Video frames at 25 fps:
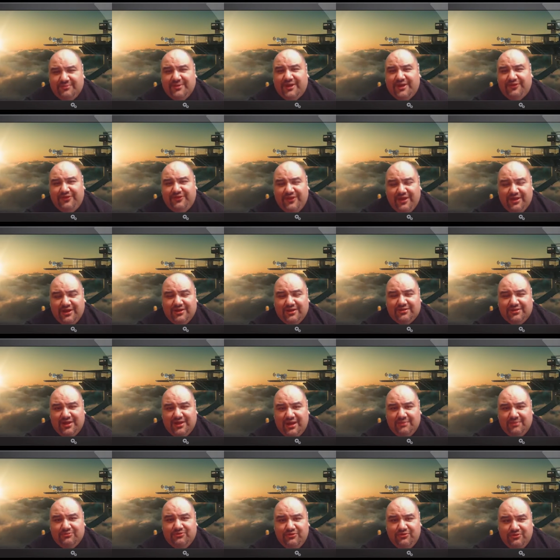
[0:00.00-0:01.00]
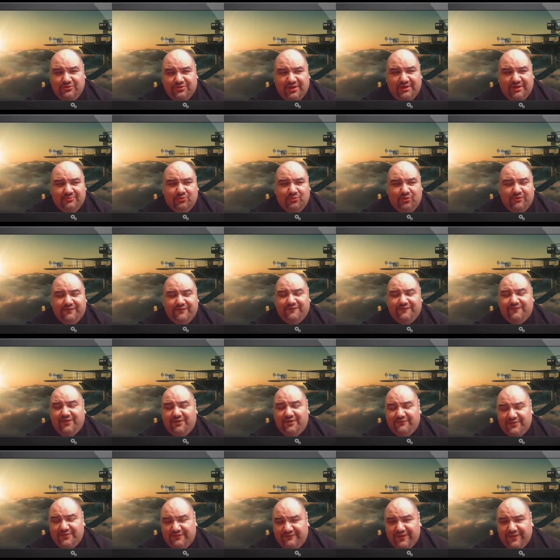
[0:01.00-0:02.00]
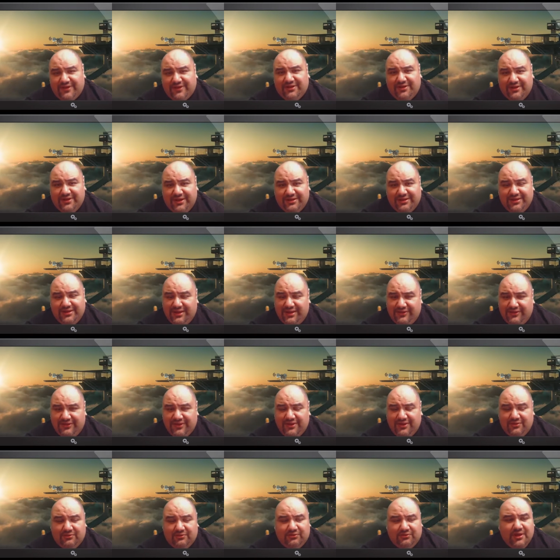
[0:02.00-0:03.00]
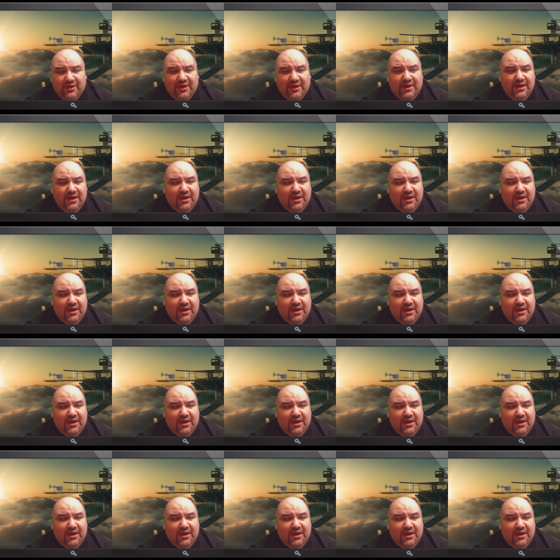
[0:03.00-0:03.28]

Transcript: But I think Tom Cruise had more of an effect on that than anything else.